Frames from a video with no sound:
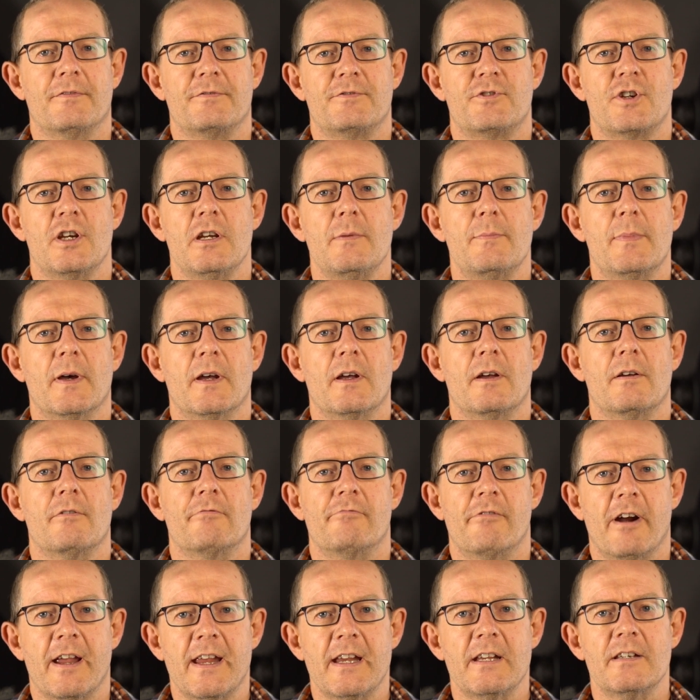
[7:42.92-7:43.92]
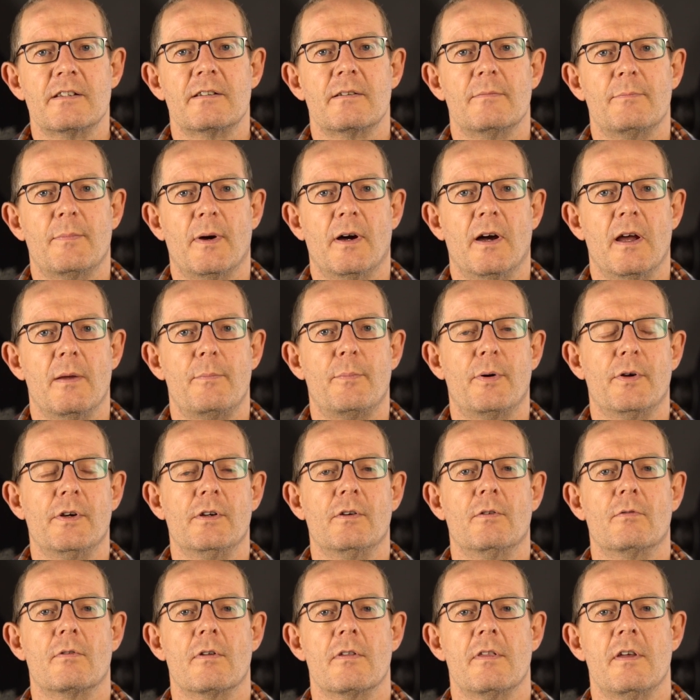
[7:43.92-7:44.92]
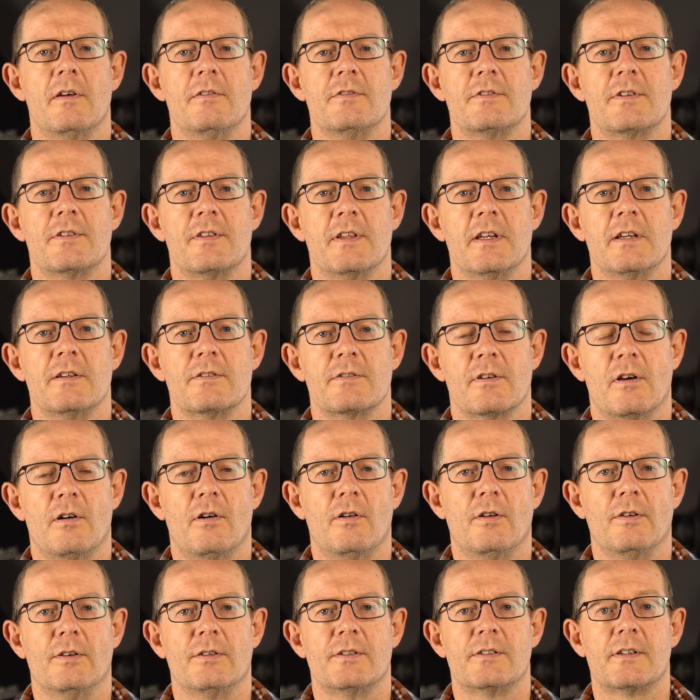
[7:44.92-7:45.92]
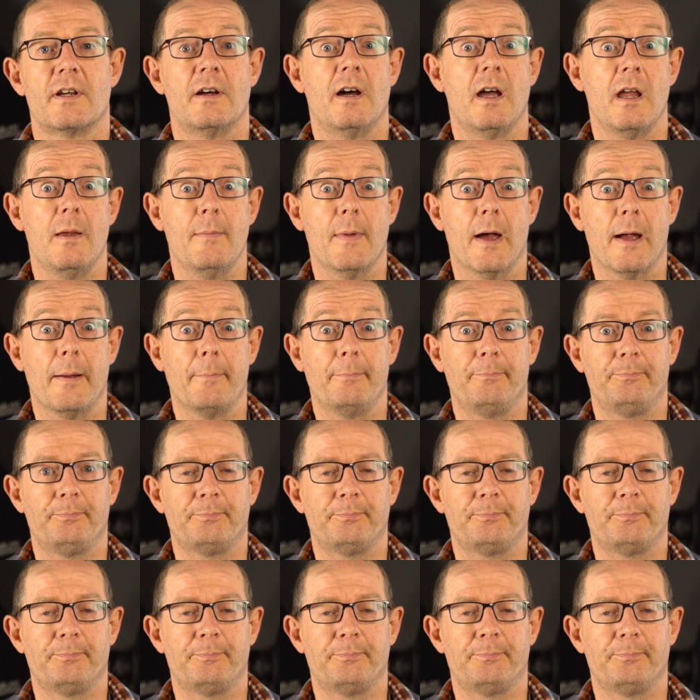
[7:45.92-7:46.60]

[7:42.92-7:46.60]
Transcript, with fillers: cheaper rate by putting all of those things on timer.